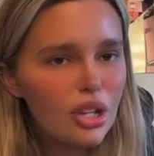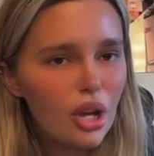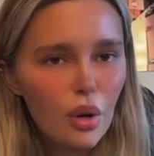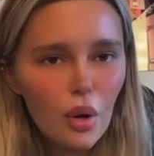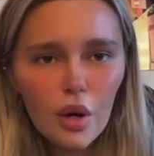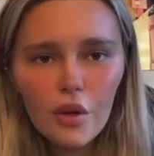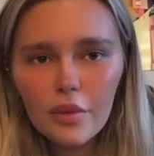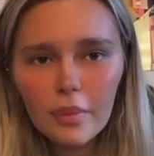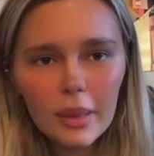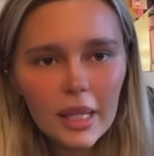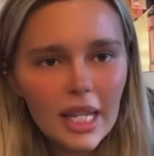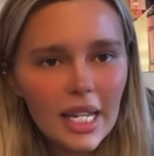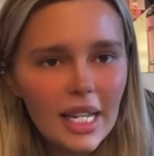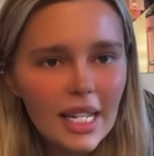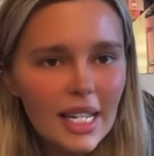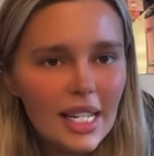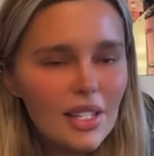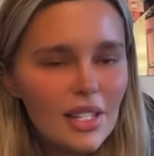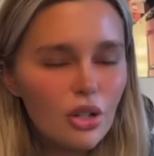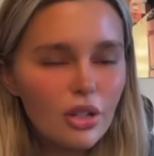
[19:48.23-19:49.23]
to go over
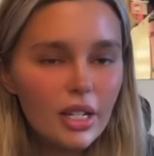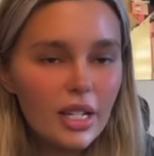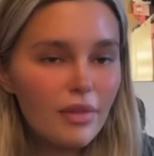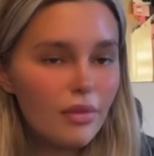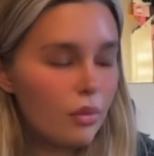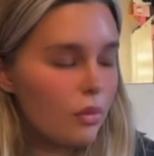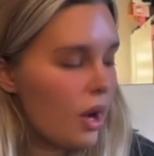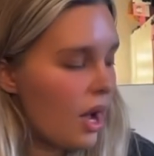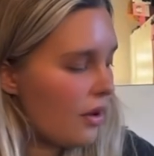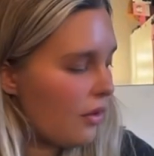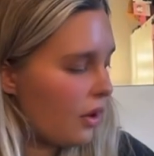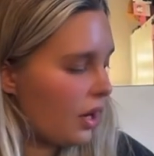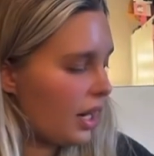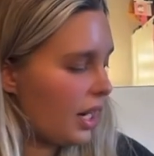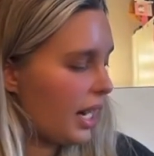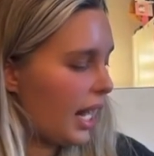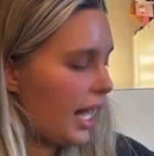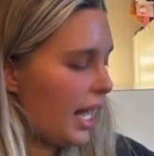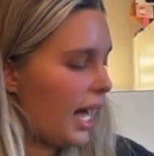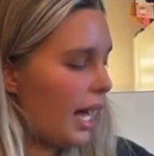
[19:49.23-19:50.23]
bikinis or even wear
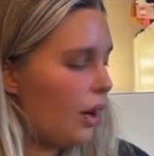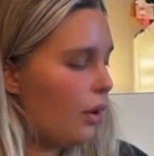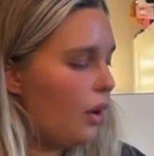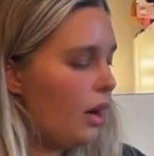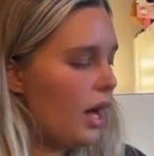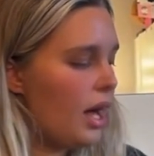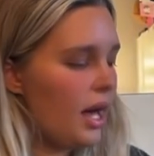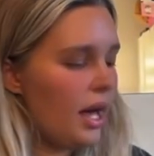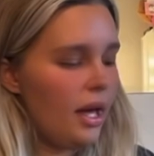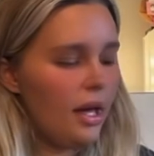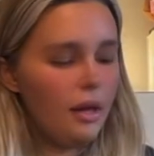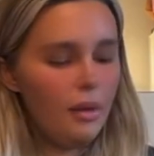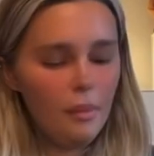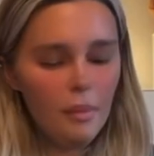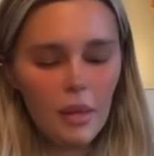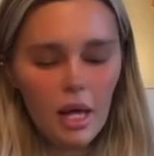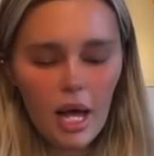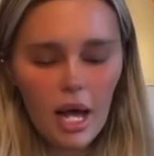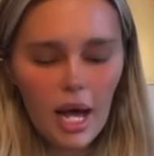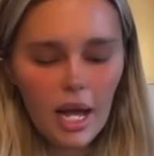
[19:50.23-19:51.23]
on a night out.
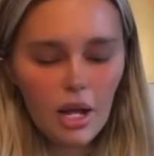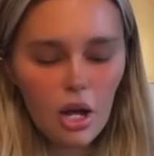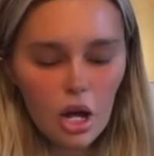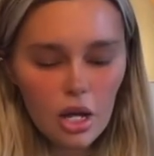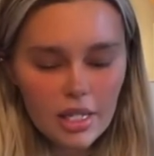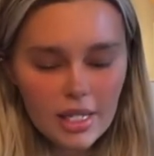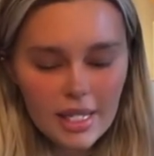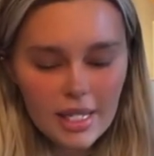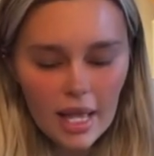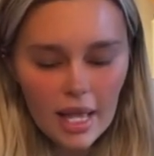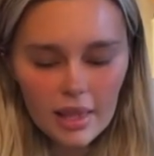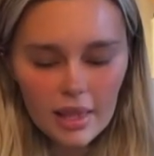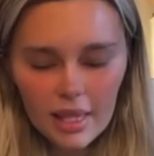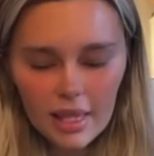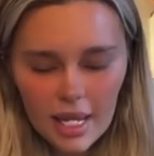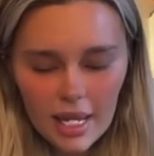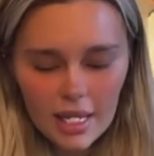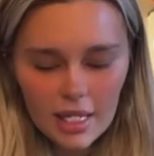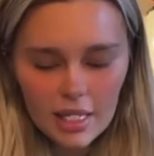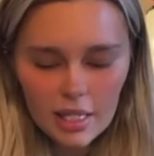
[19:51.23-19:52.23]
I got
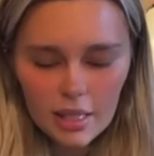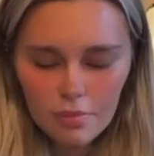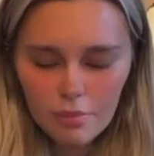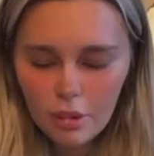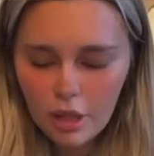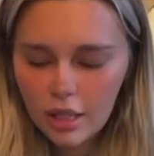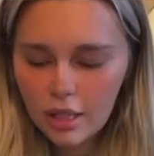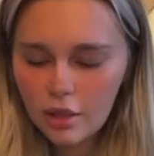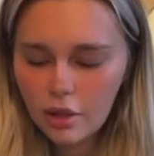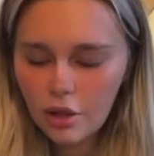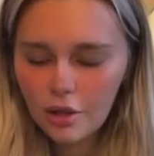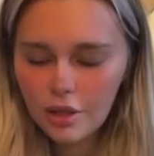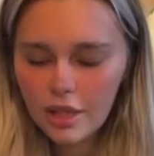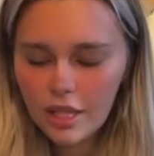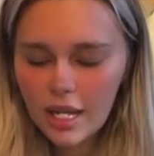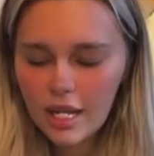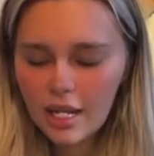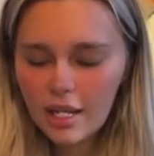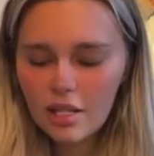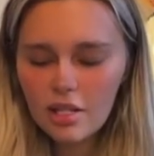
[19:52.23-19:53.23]
sent this Pretty Little
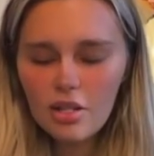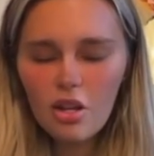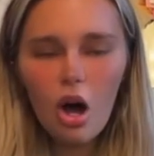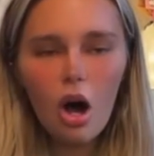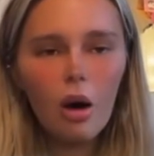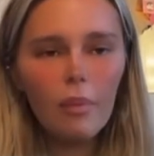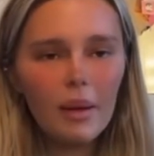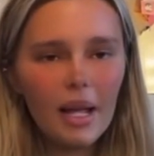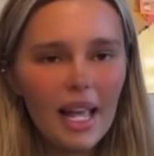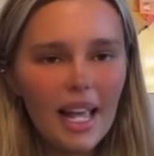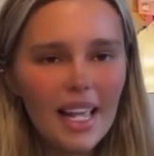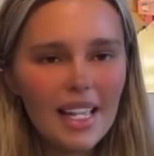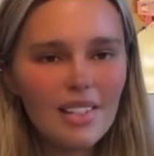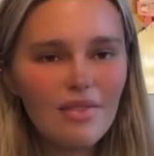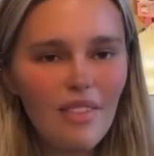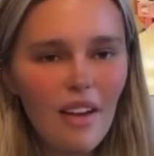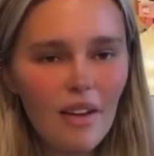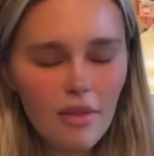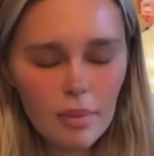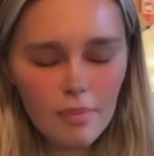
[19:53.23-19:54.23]
Thing top. It
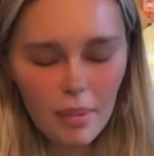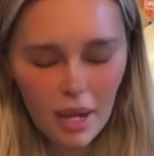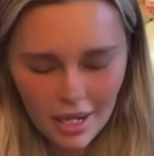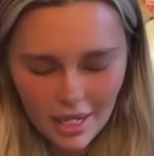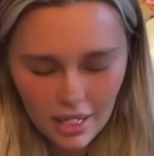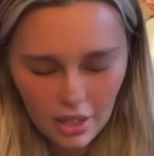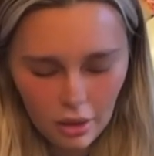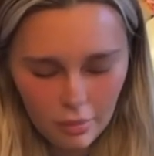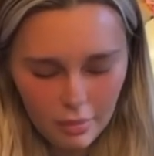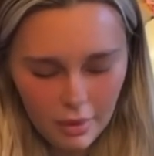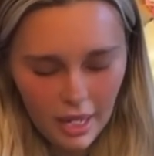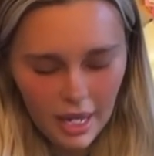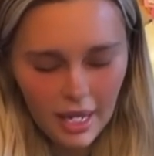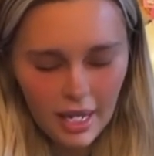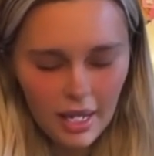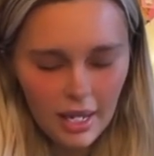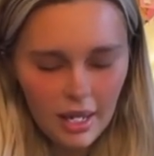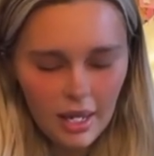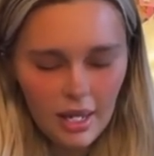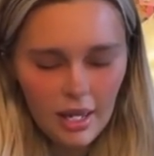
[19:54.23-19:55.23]
is very baggy on
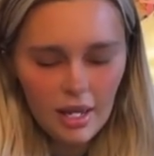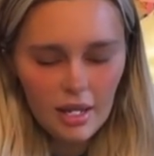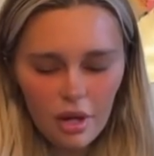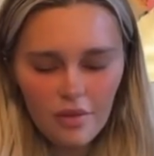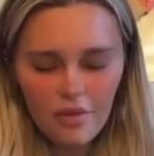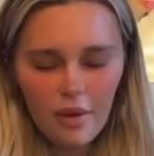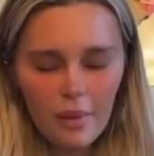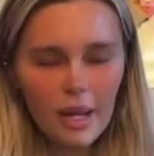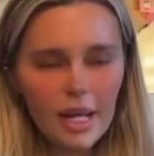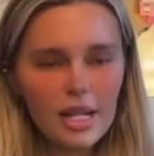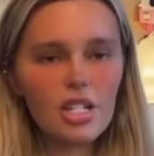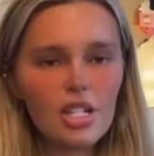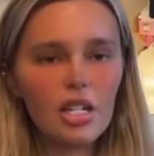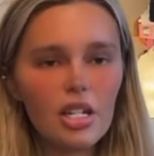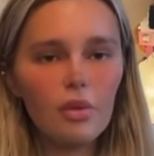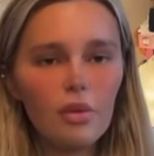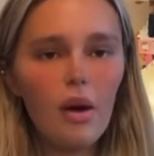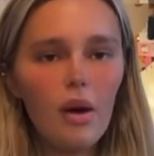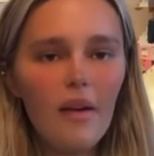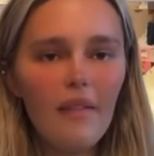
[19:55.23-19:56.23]
me. I don't know if I'm actually
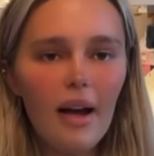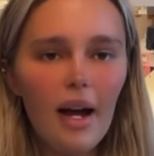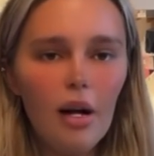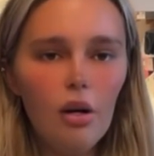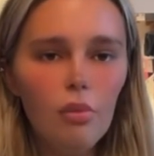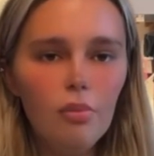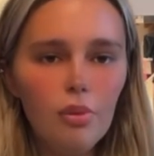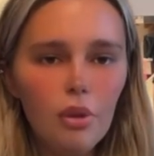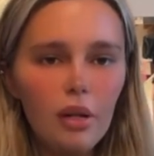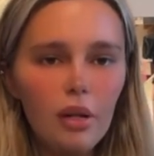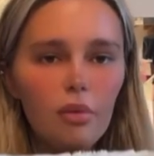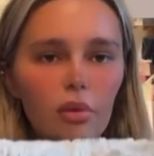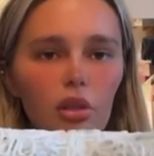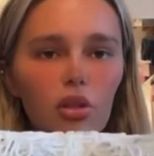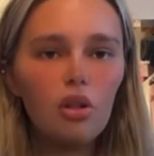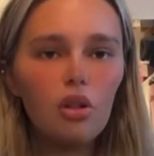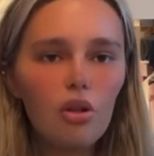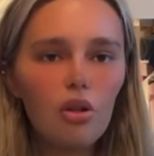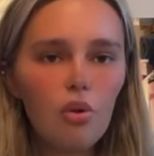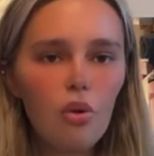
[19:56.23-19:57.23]
going to wear it out, but it
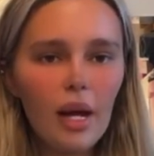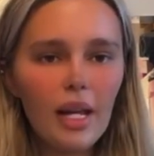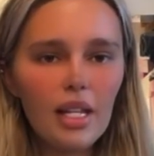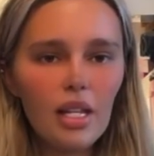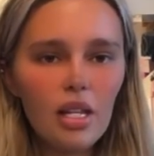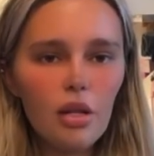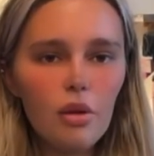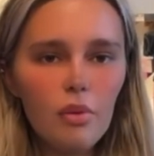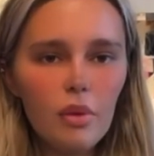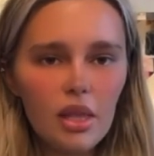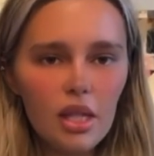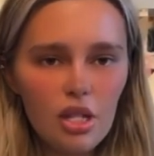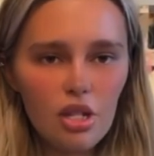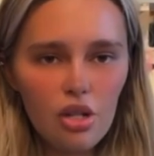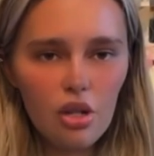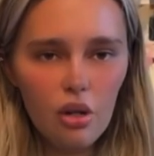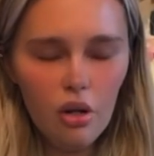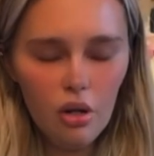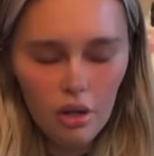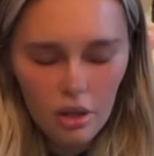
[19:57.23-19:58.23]
would look quite cute with the
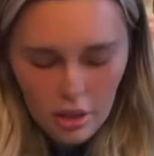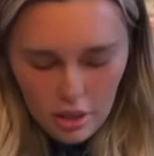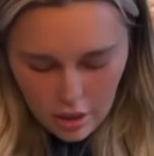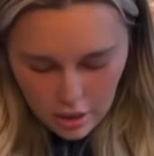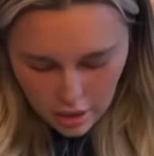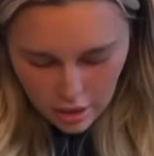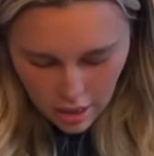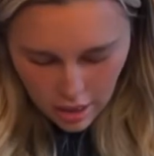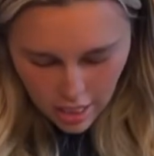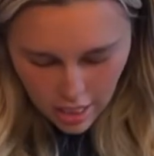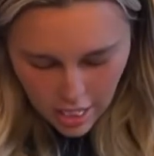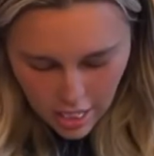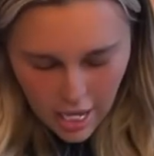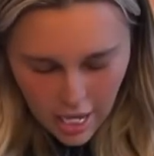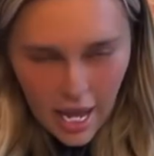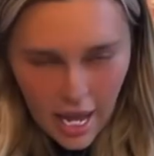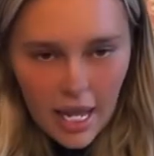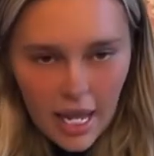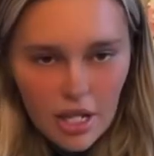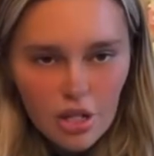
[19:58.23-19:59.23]
shorts.
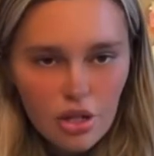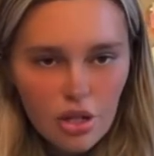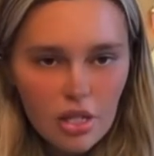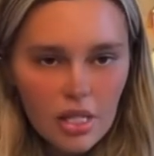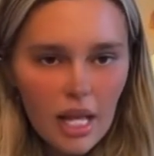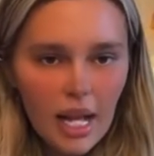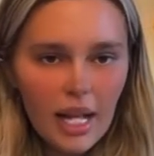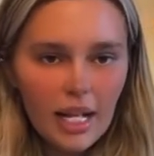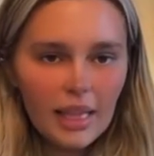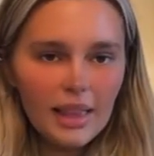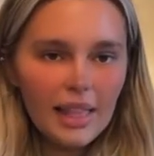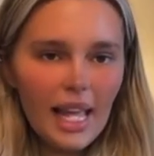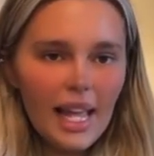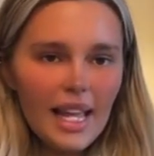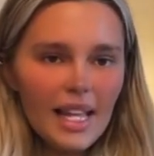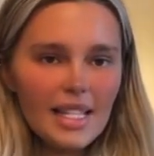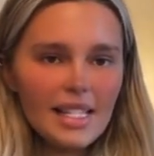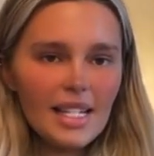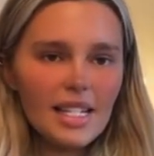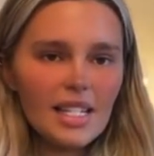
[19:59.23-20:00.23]
It's just like
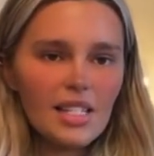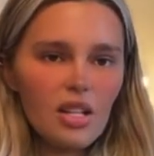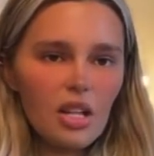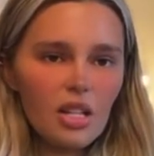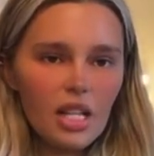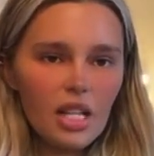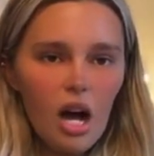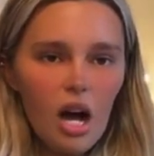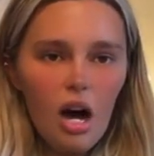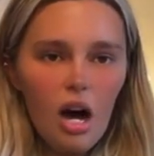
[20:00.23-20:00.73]
lace and it's got